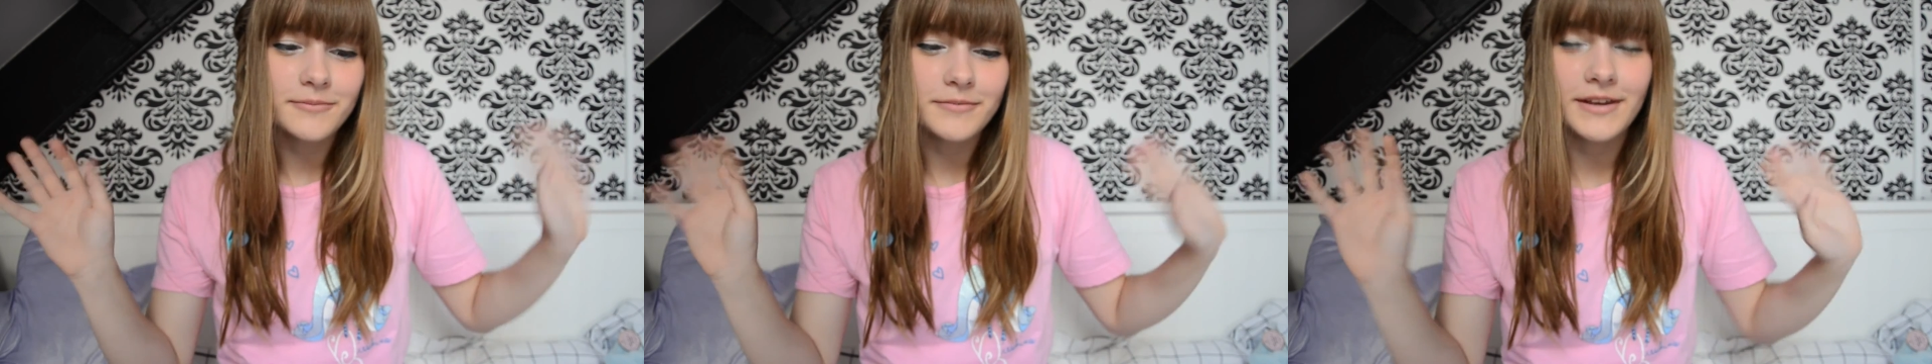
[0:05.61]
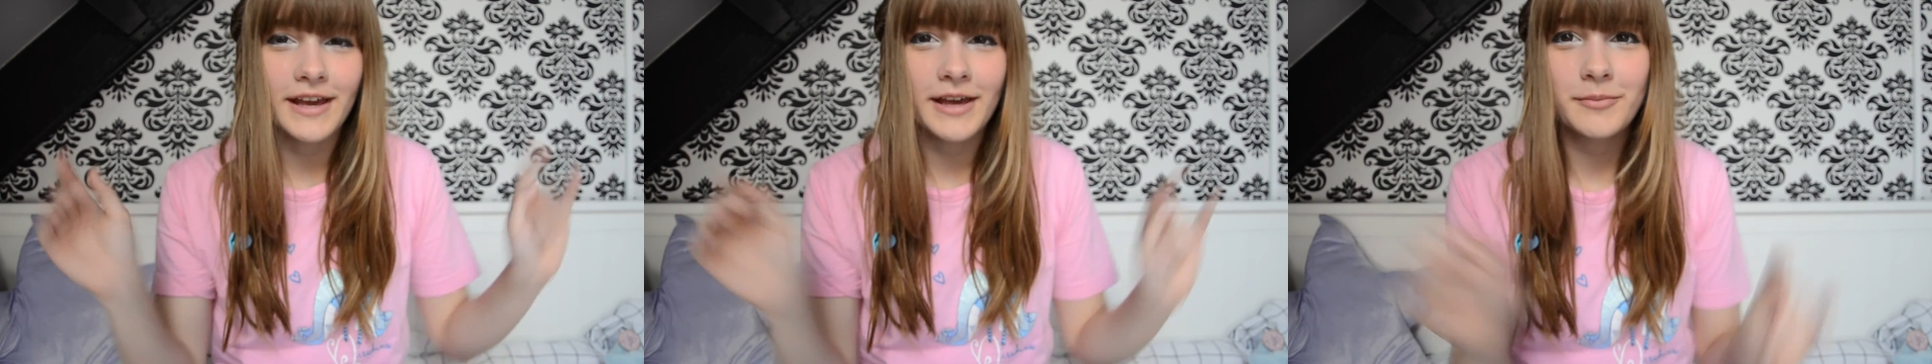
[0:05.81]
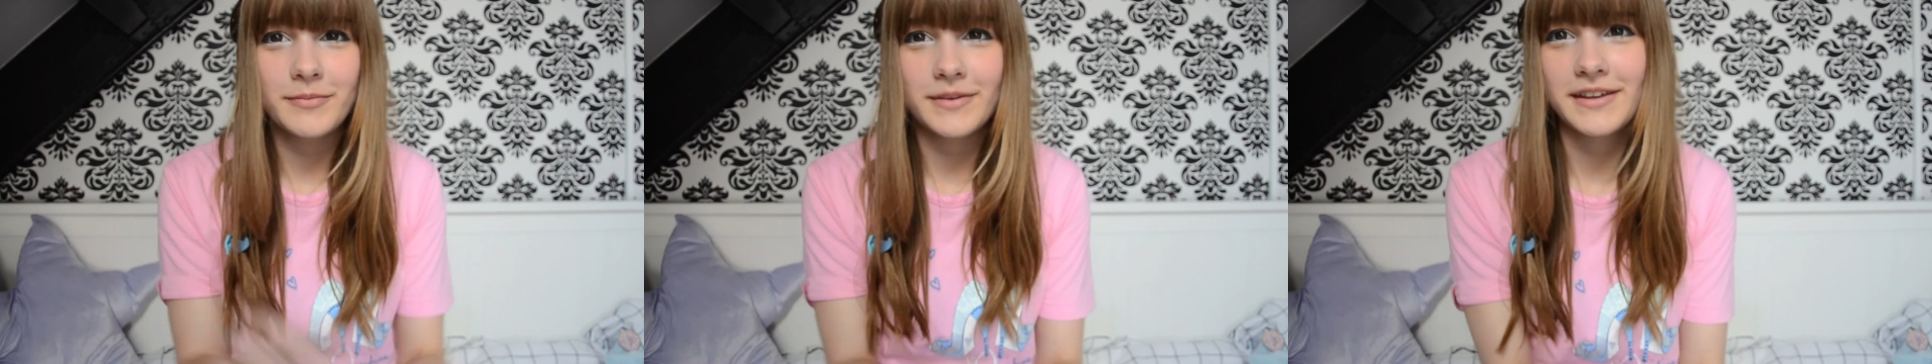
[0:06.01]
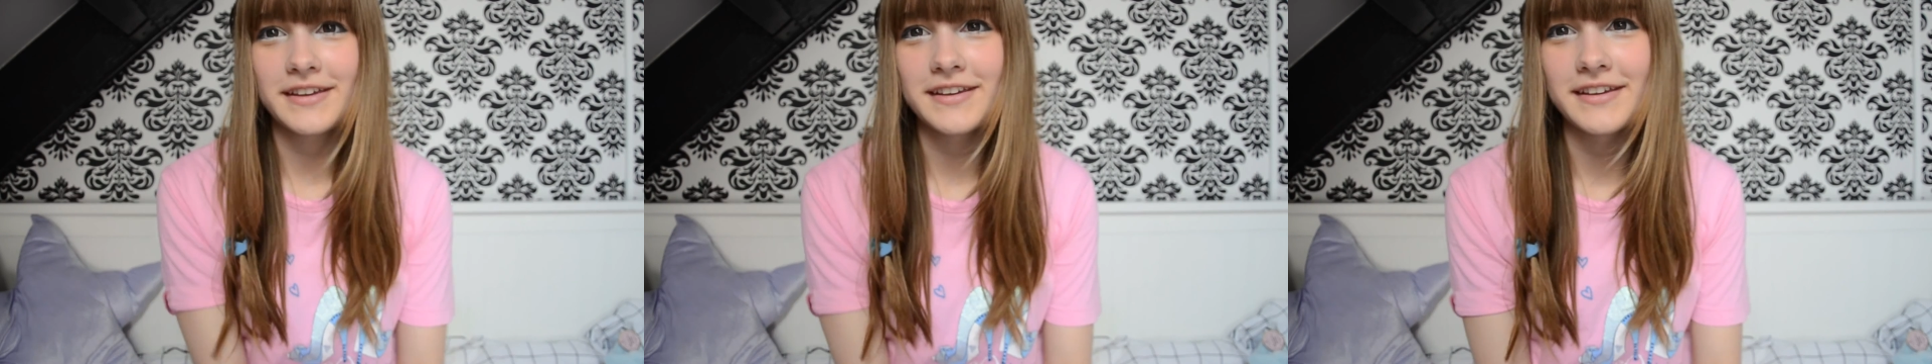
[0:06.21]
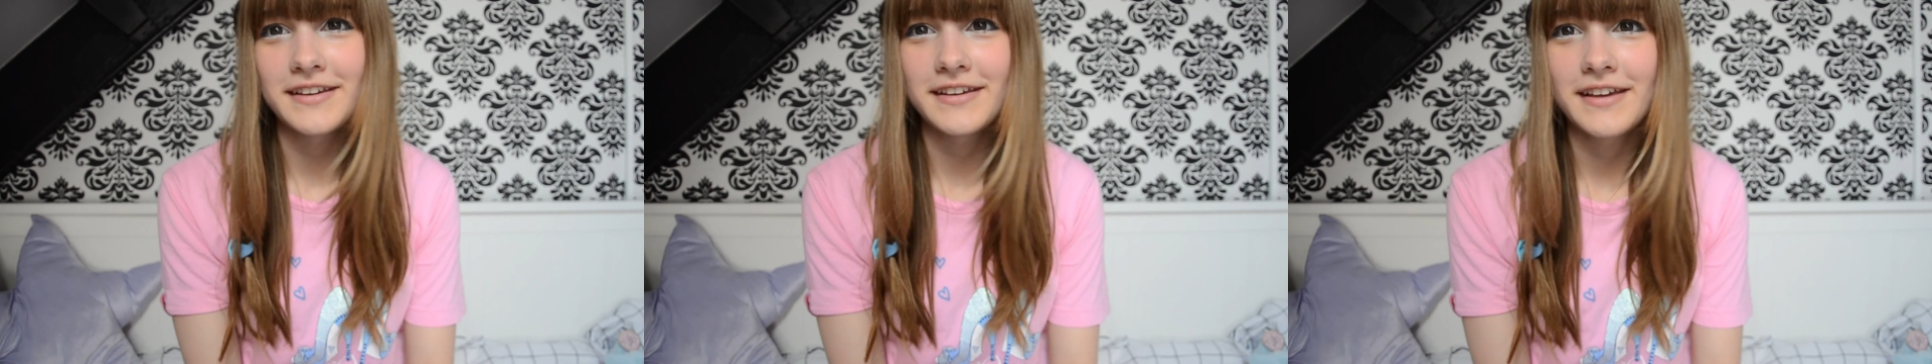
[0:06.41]
behind
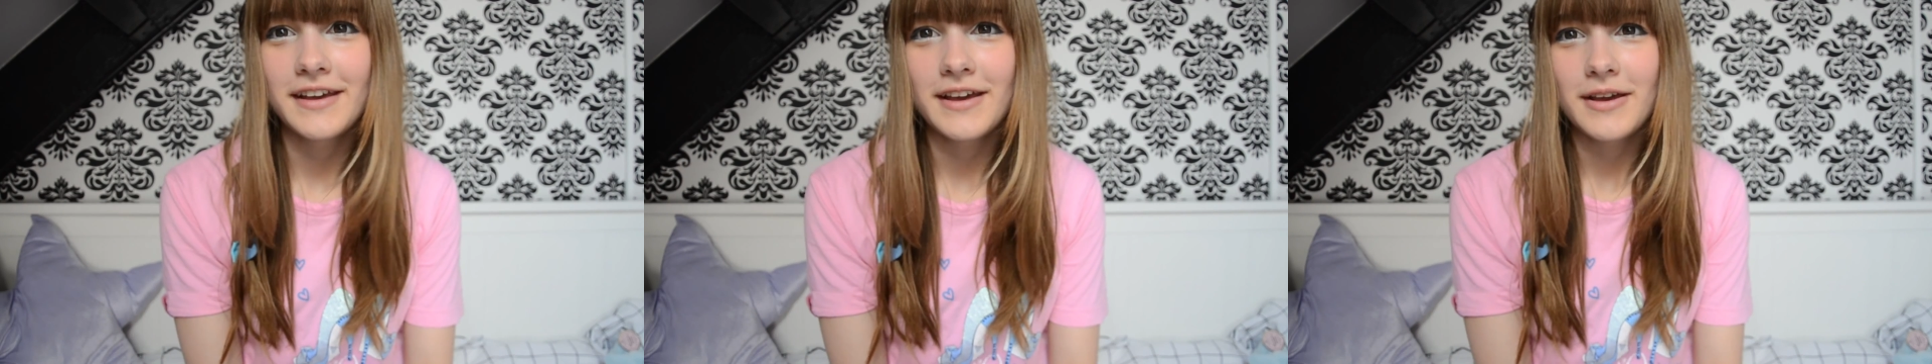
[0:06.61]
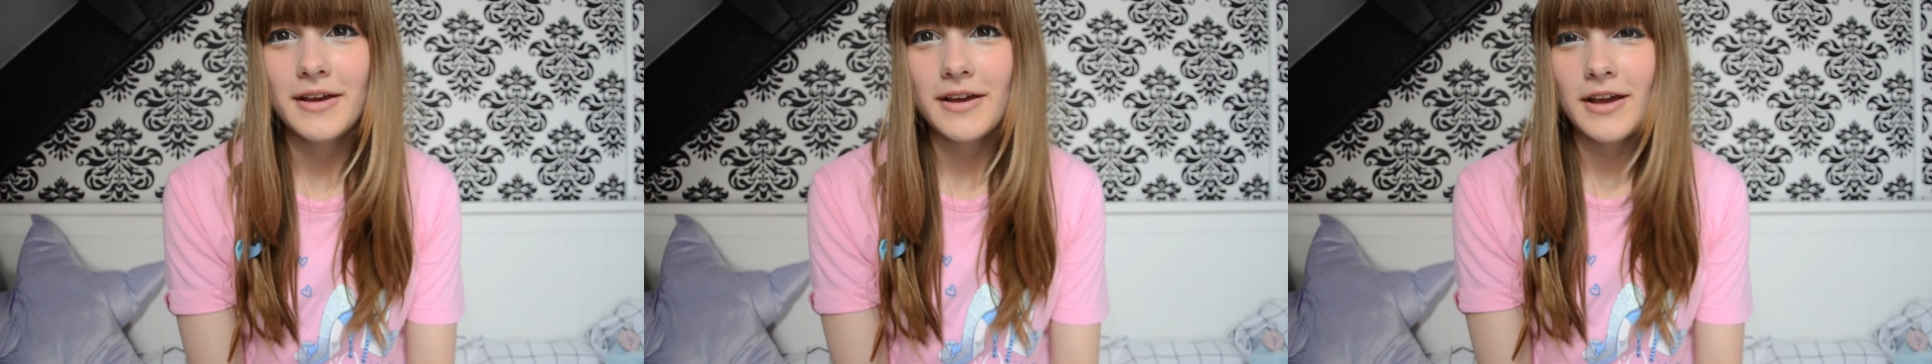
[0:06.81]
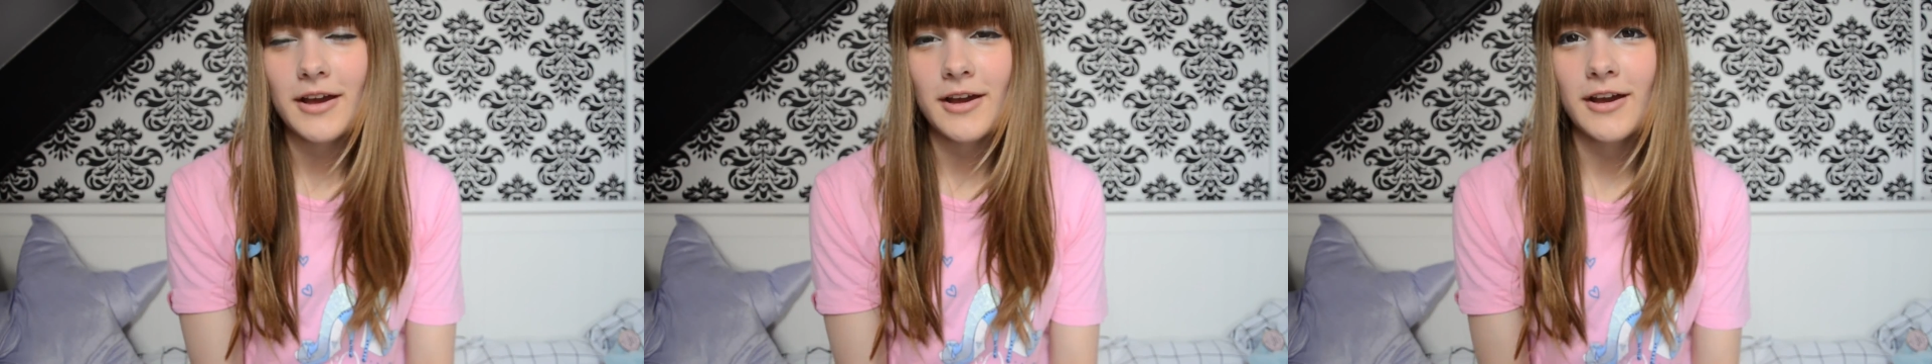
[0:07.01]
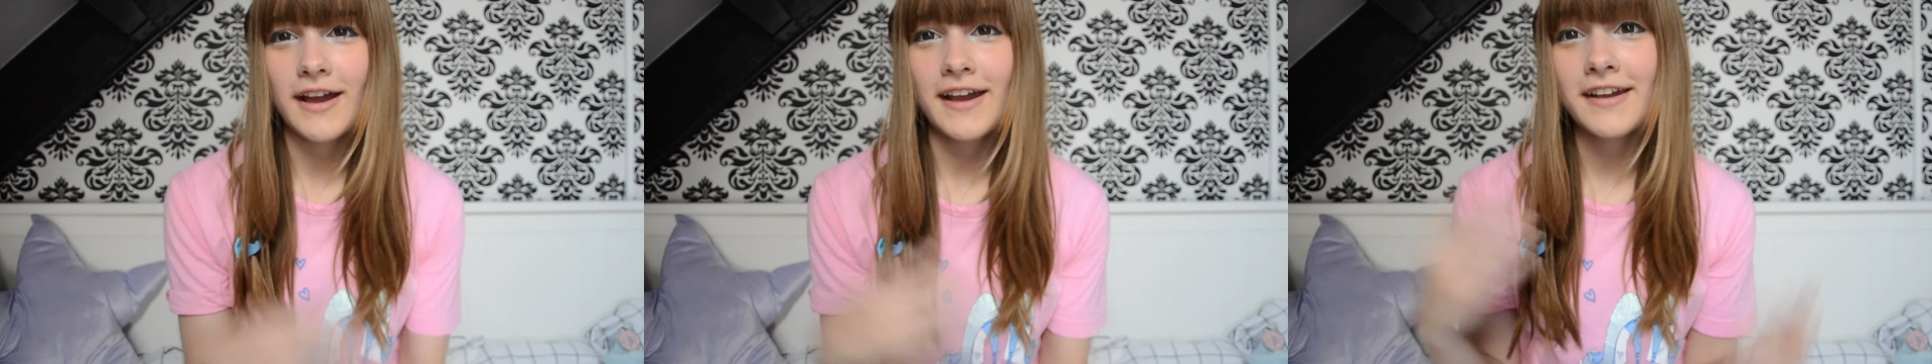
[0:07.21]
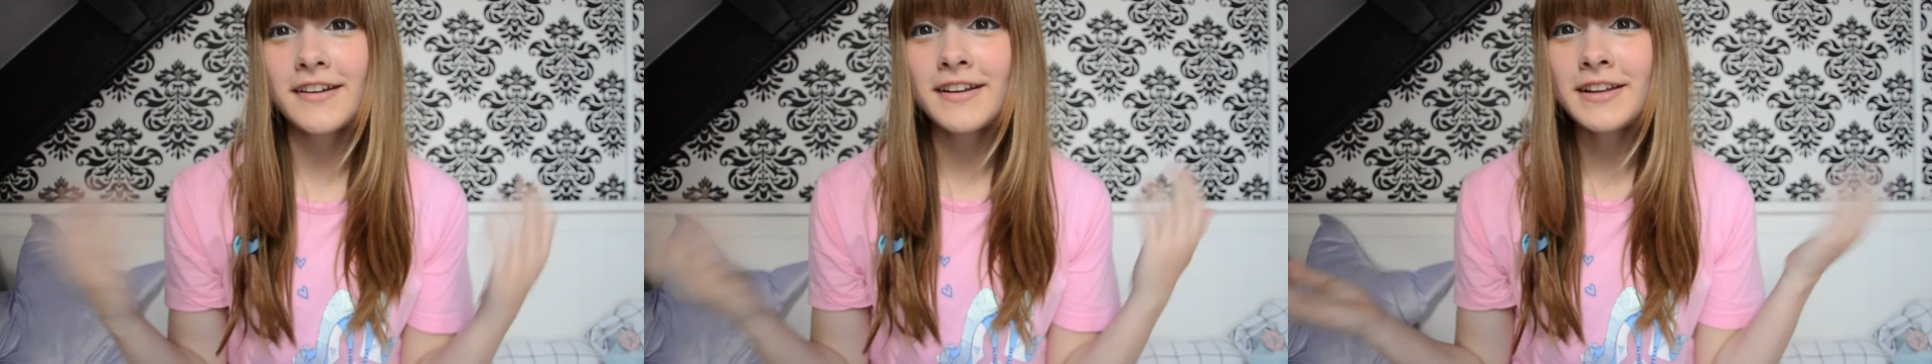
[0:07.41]
me.
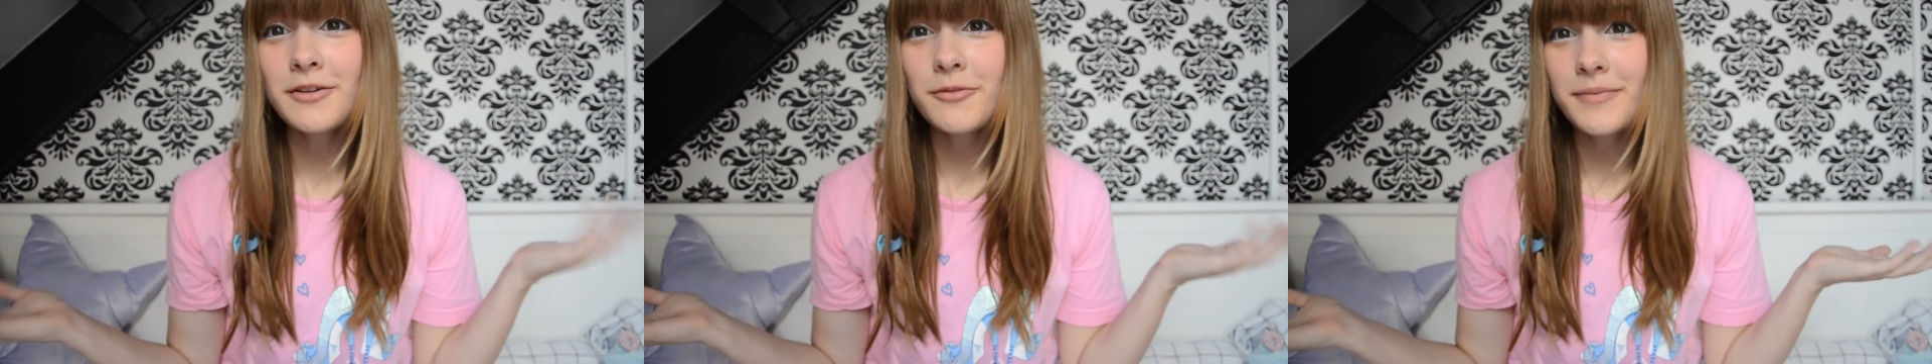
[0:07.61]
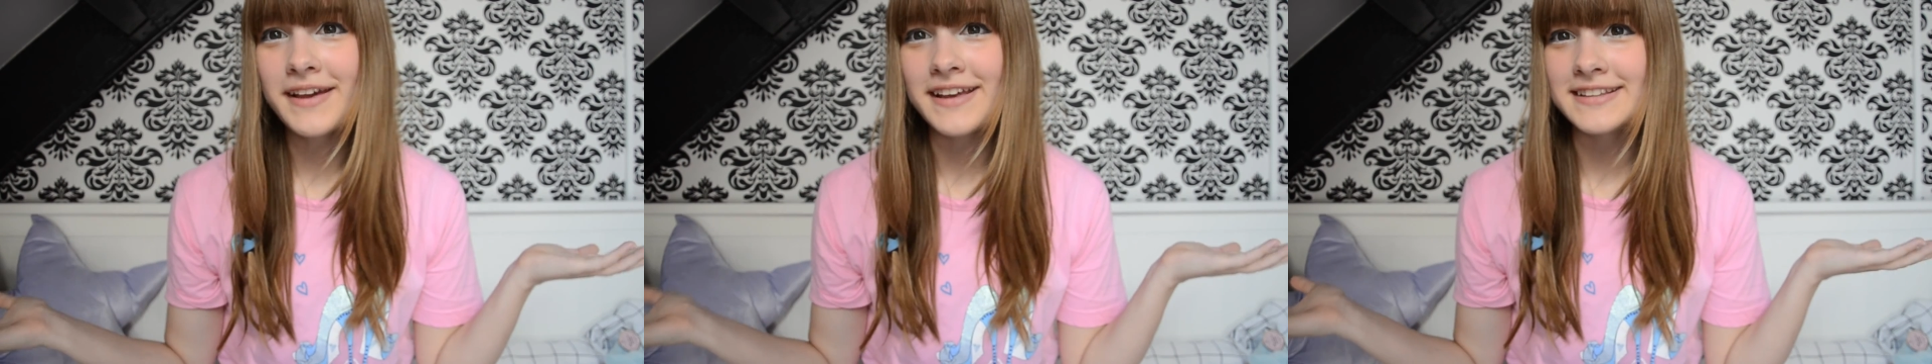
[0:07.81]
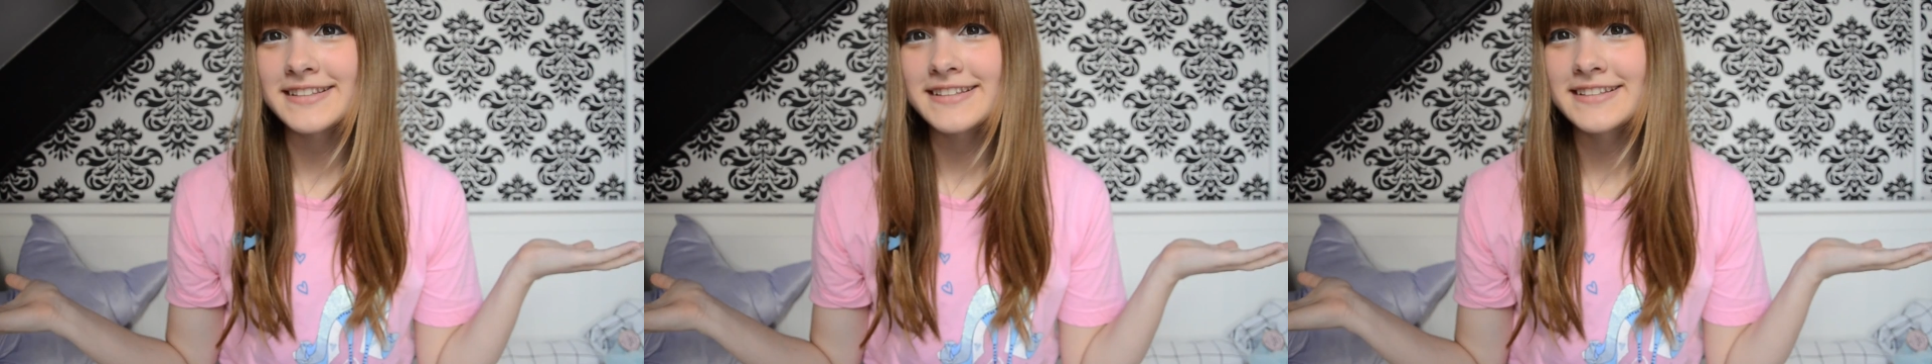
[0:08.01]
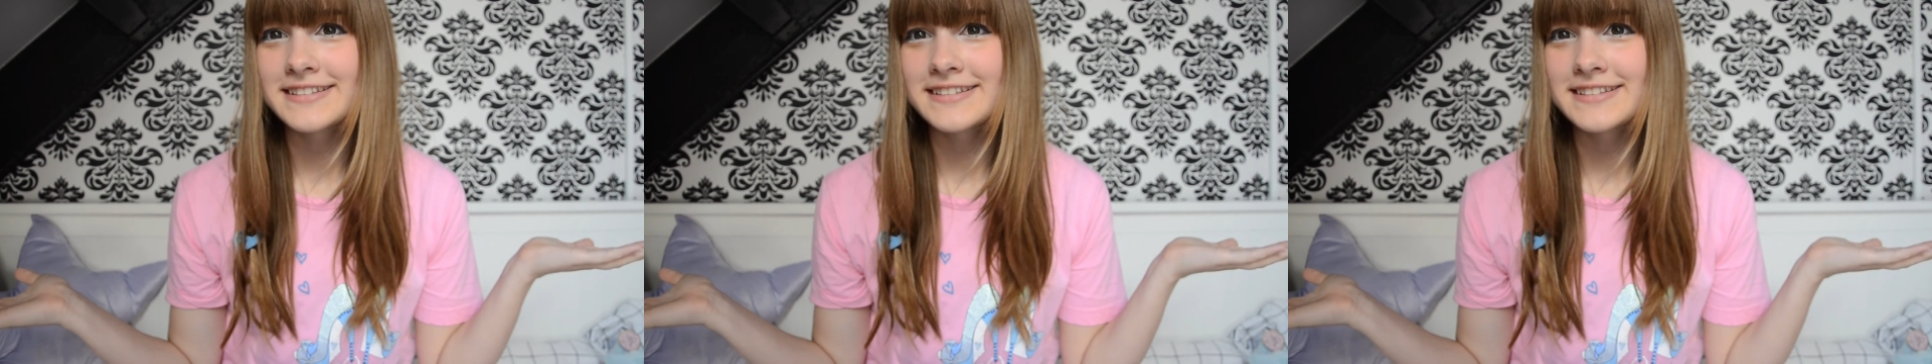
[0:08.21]
I got a new bed.